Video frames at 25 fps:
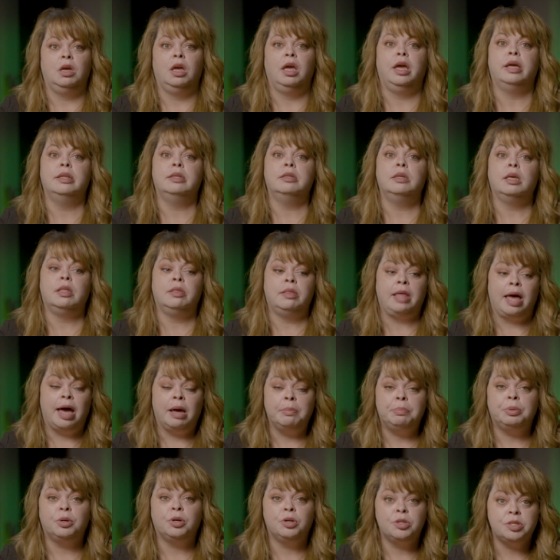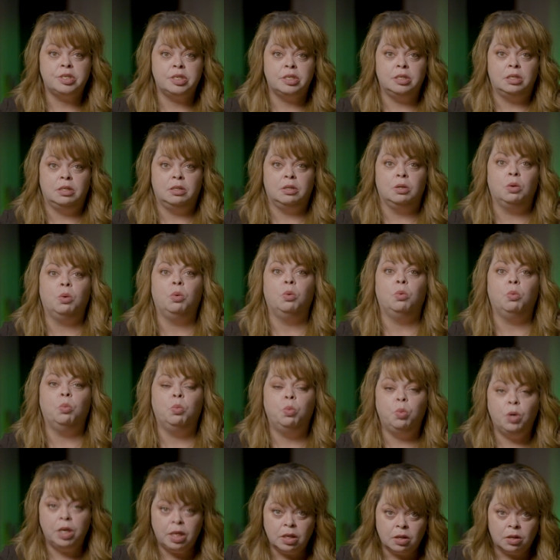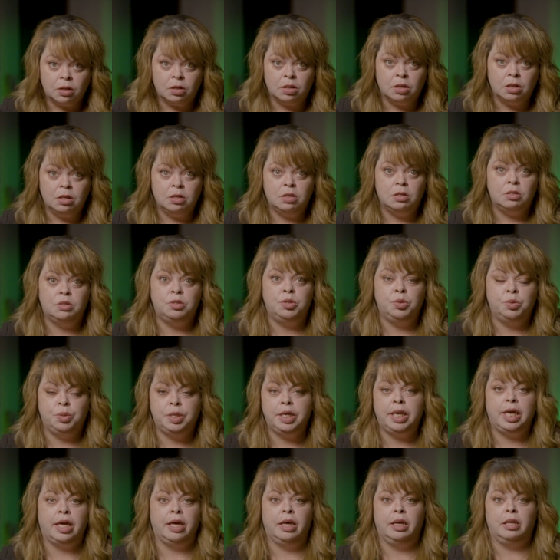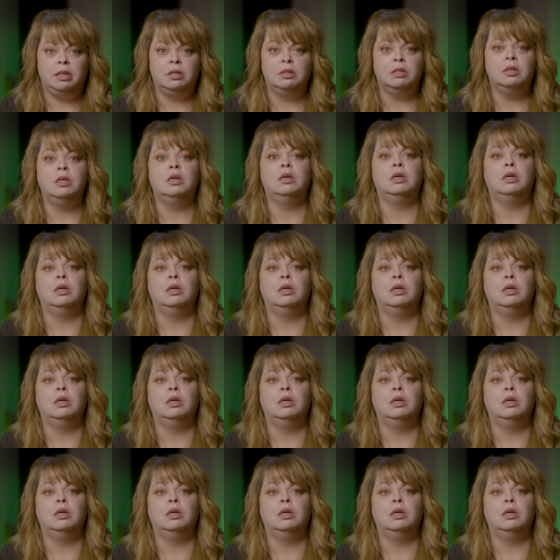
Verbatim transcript: And that person will do it again